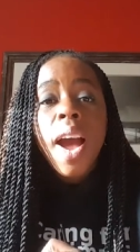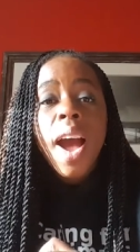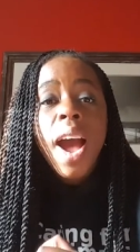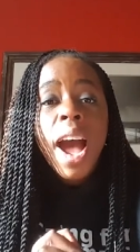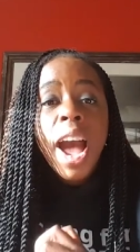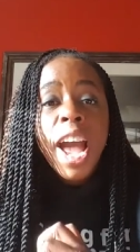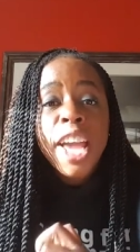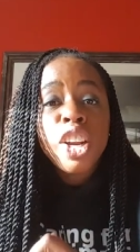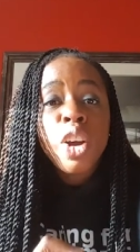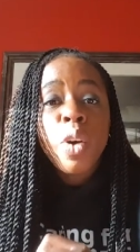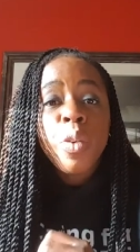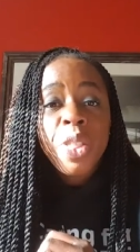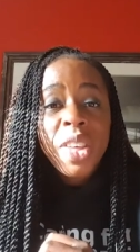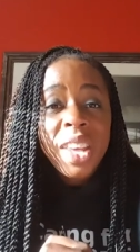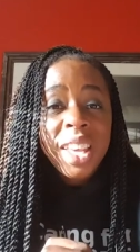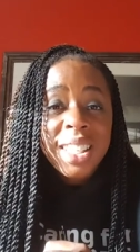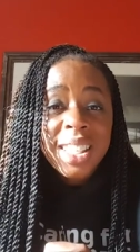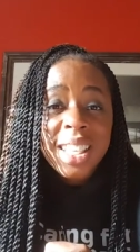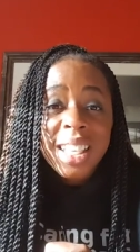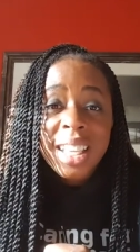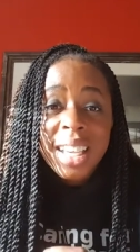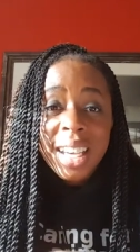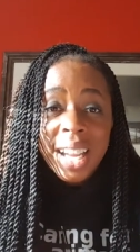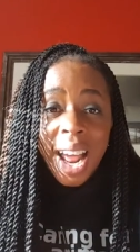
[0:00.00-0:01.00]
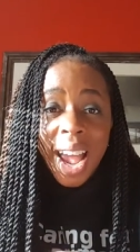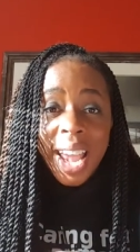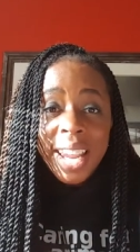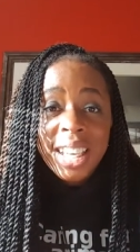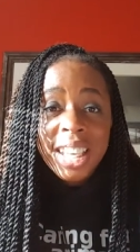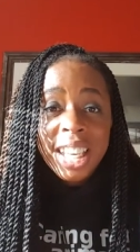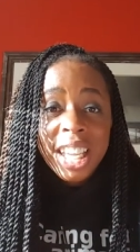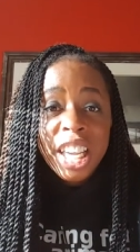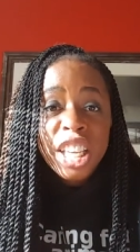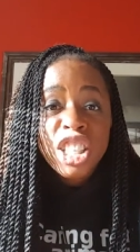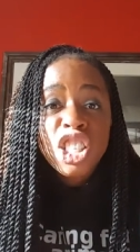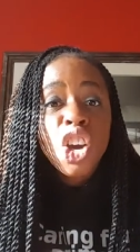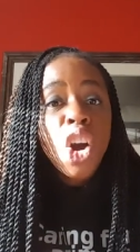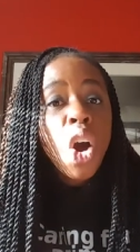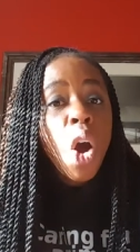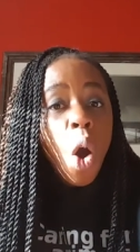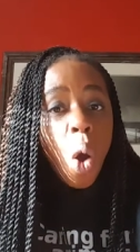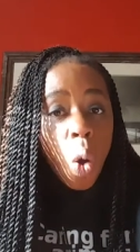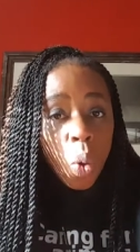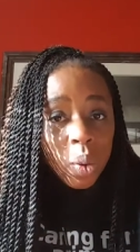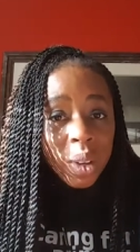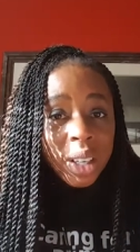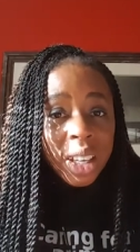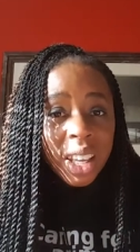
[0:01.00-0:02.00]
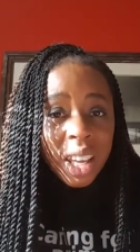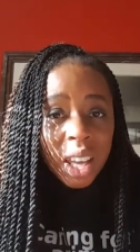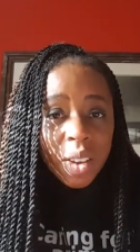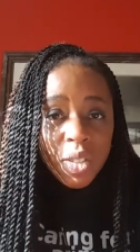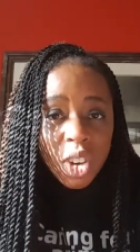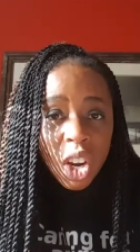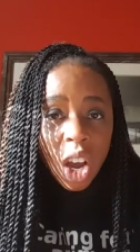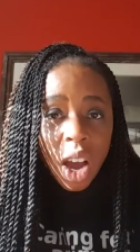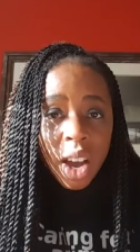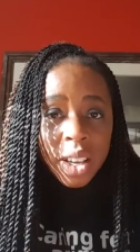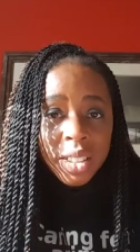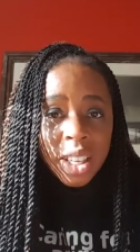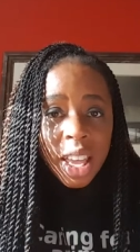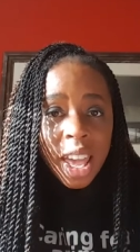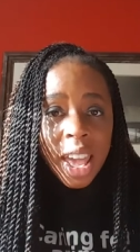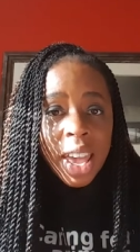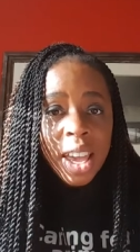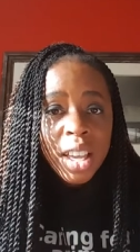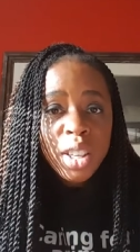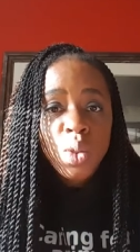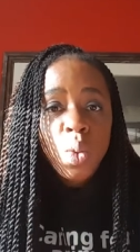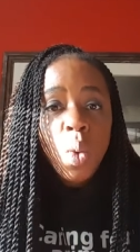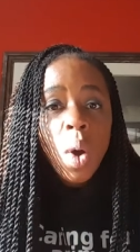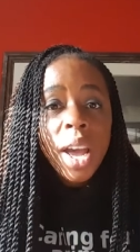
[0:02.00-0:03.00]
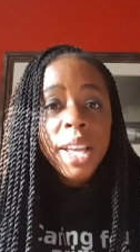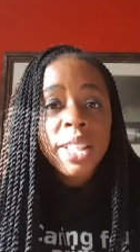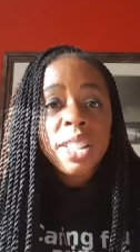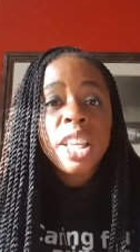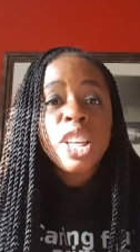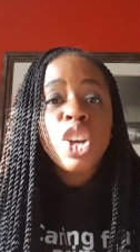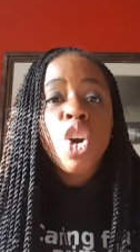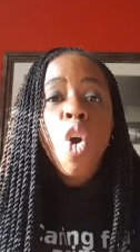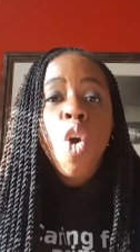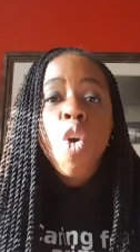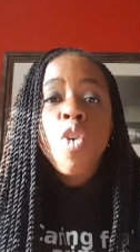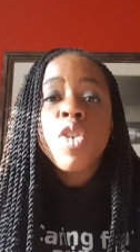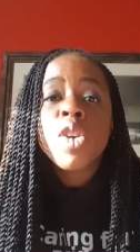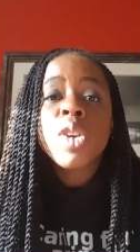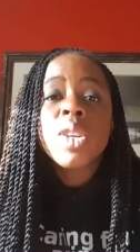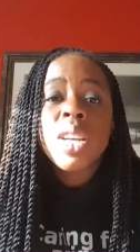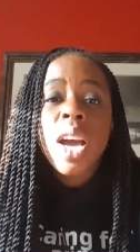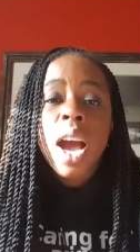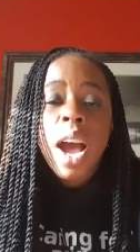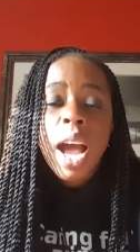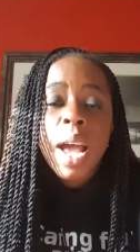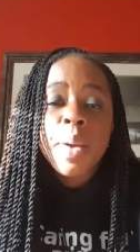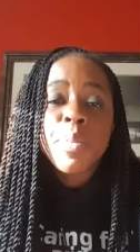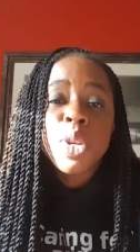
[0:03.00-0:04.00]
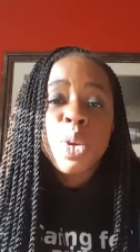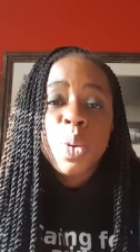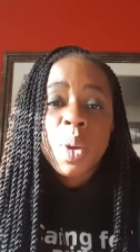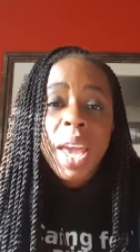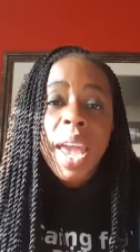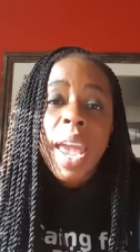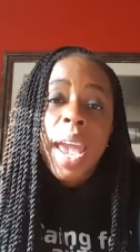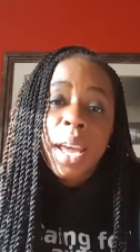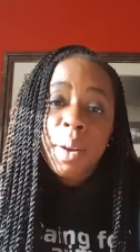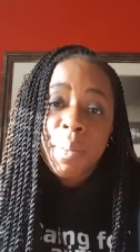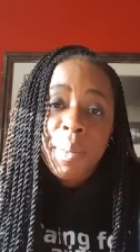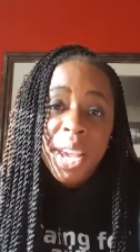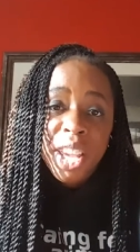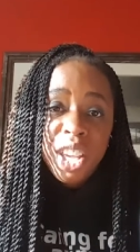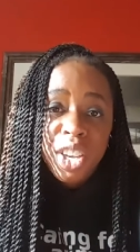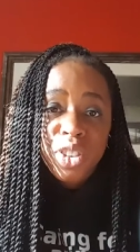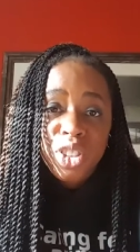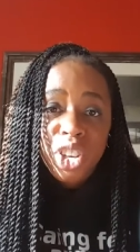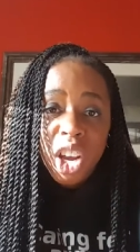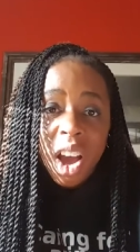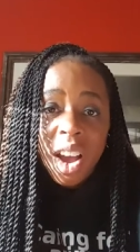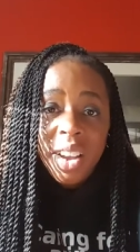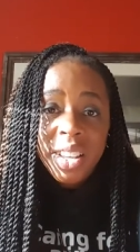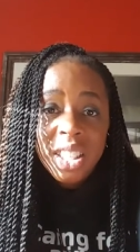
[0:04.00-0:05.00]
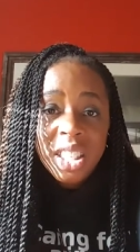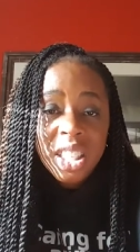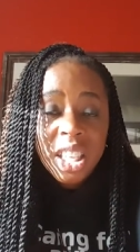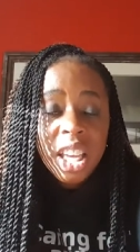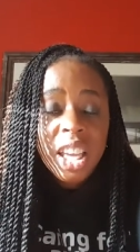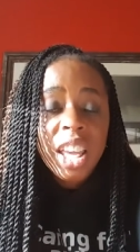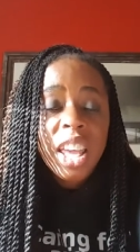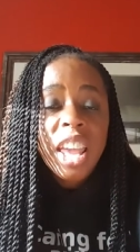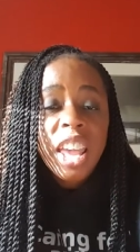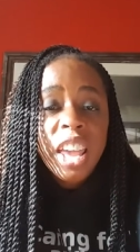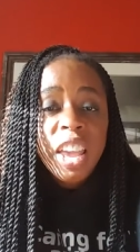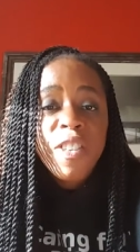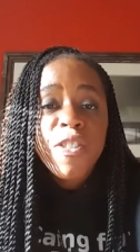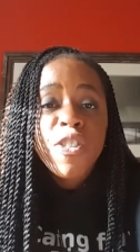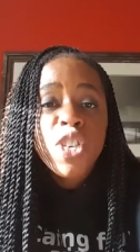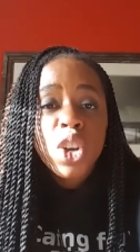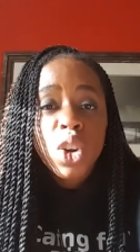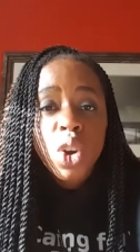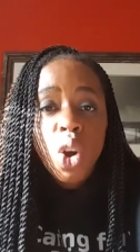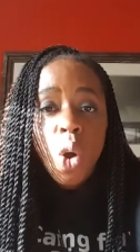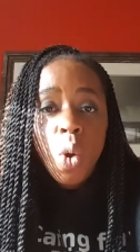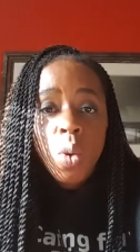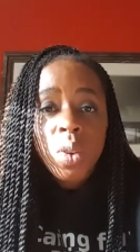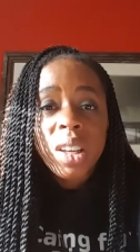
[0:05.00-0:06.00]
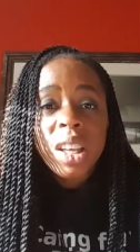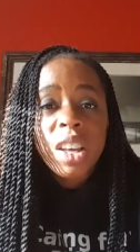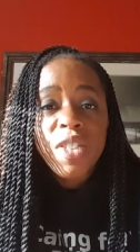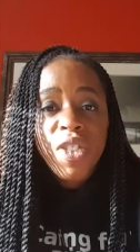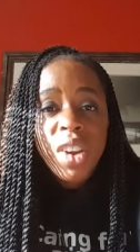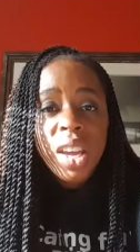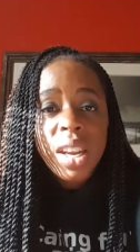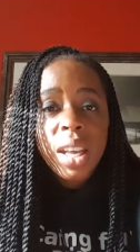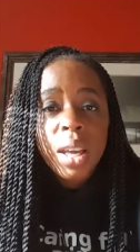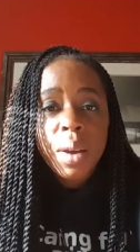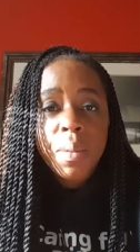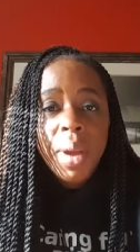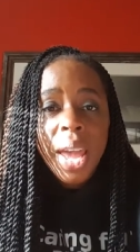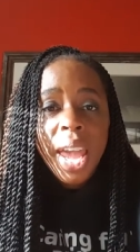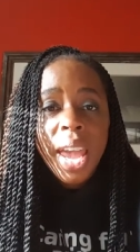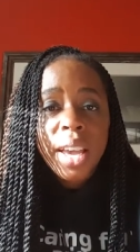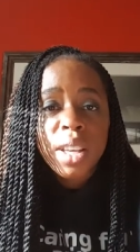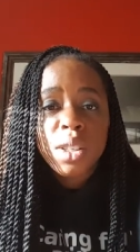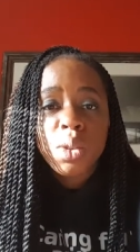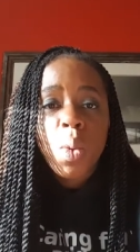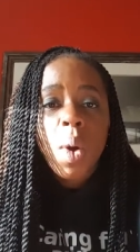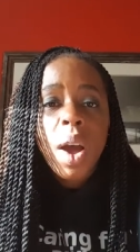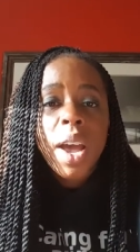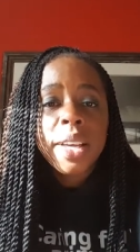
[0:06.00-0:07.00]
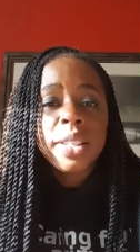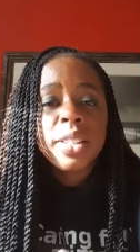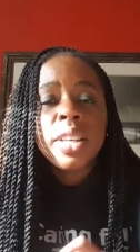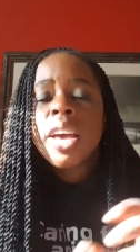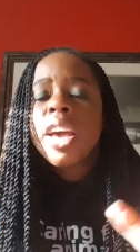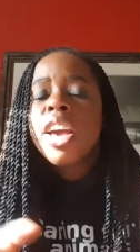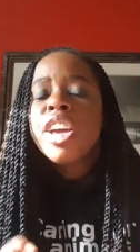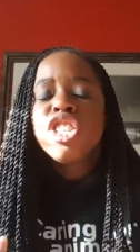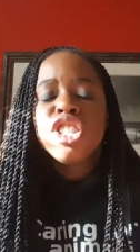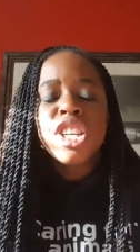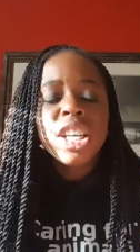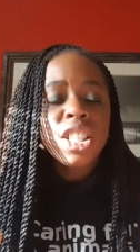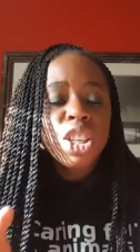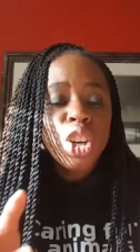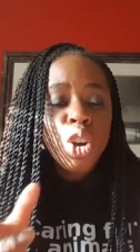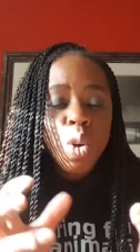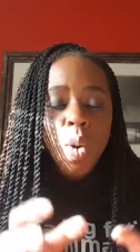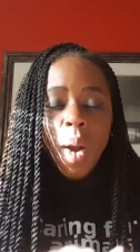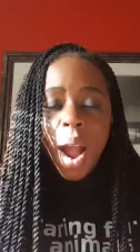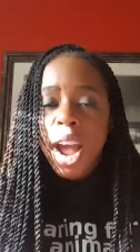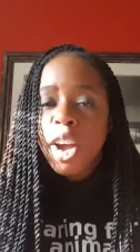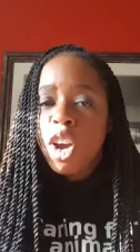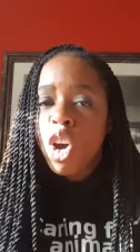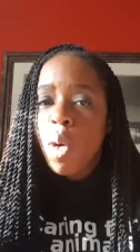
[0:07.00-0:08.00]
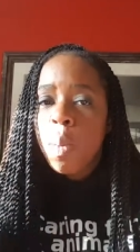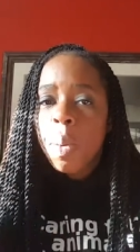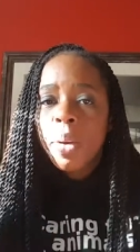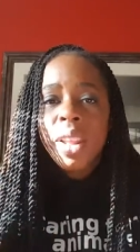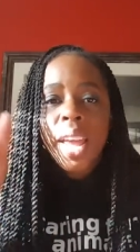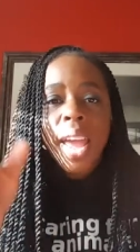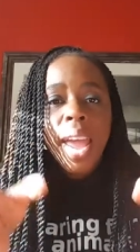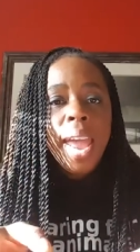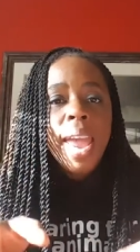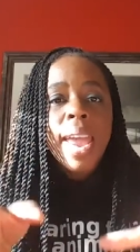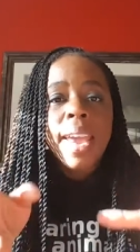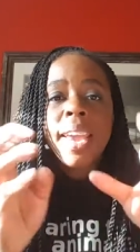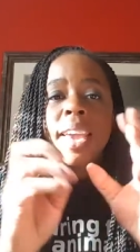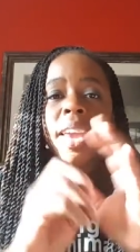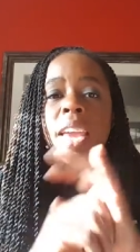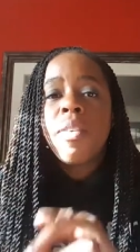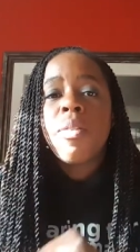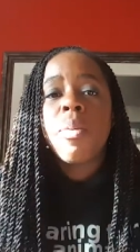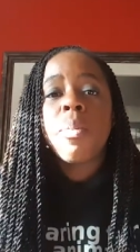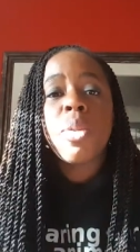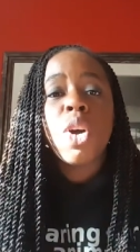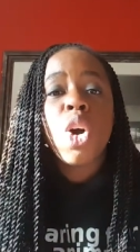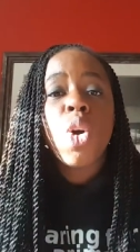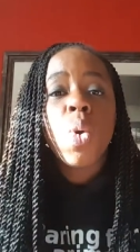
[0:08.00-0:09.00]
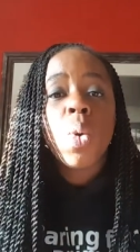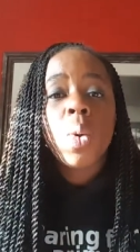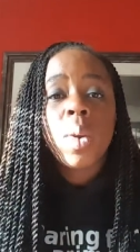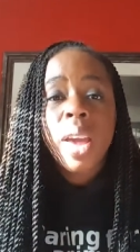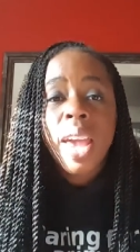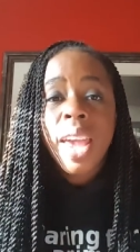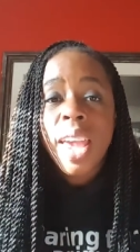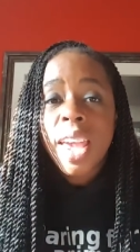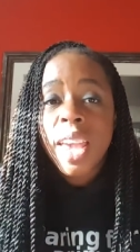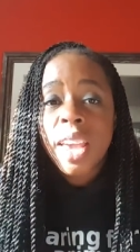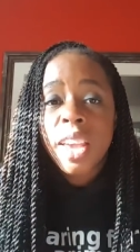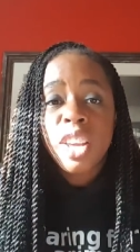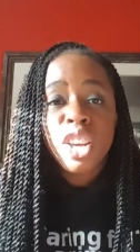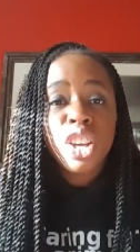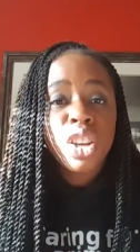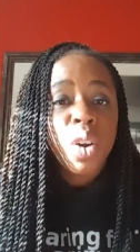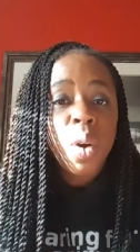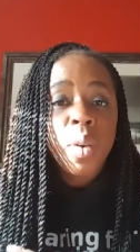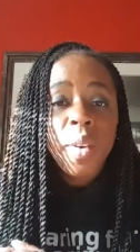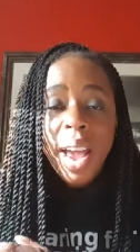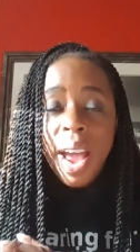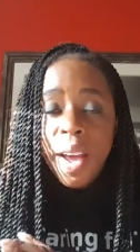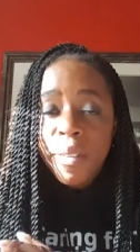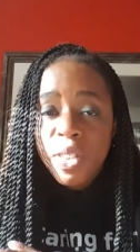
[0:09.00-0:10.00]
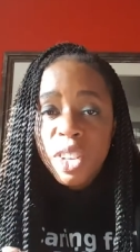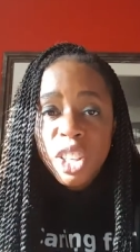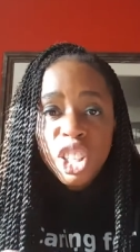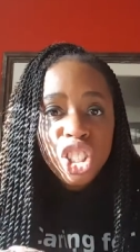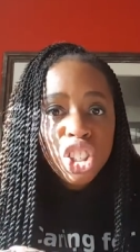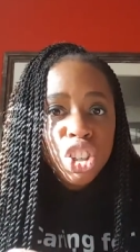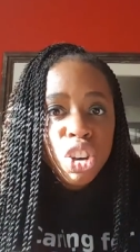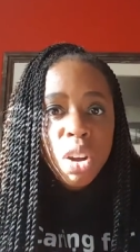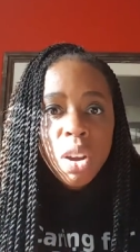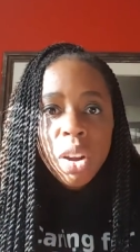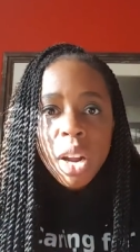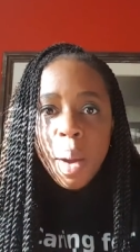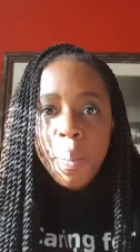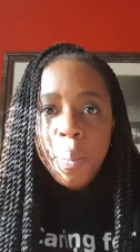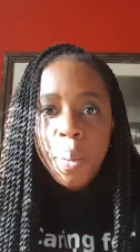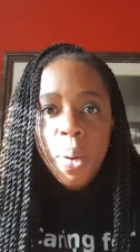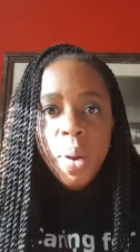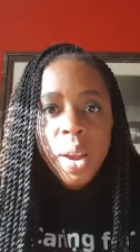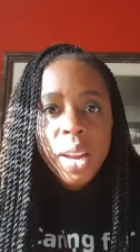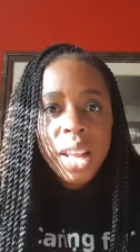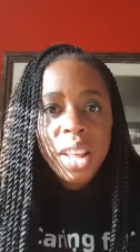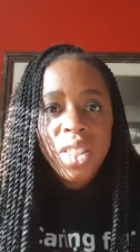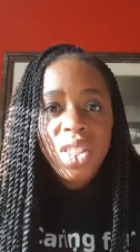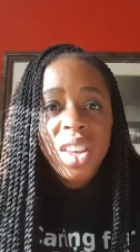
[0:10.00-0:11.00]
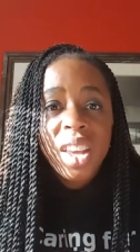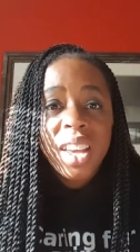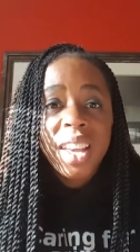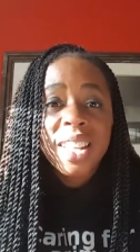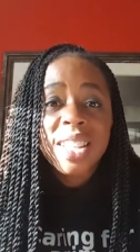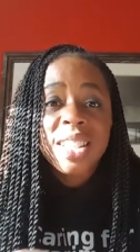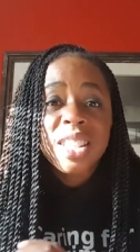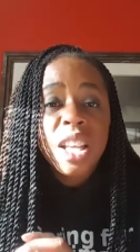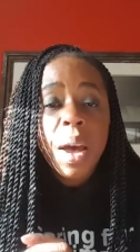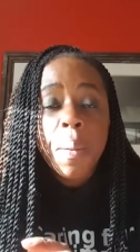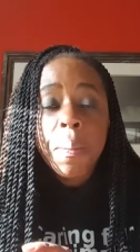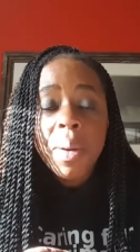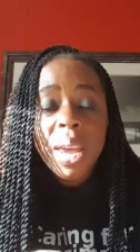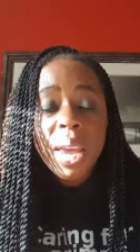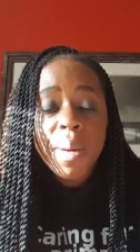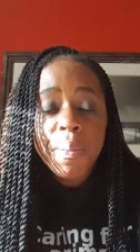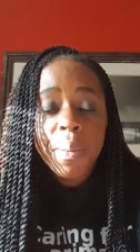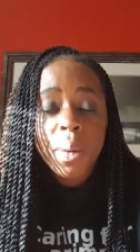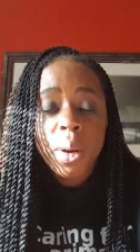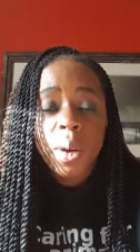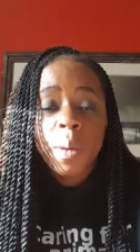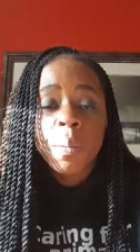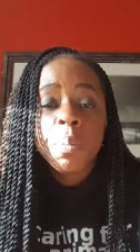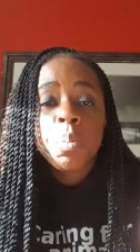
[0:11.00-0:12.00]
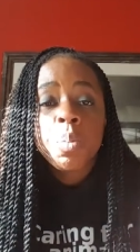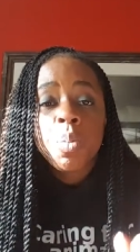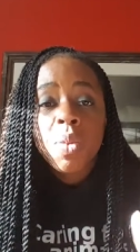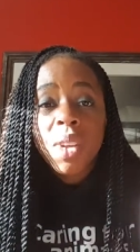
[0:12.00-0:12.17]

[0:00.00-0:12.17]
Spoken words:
I don't think it's a good idea to only give dogs eggs whites, and over time you can make your dog sick if you're only feeding him eggs whites. Just crack open the egg and give him the whole egg. You don't have to stir it up or anything. And some people,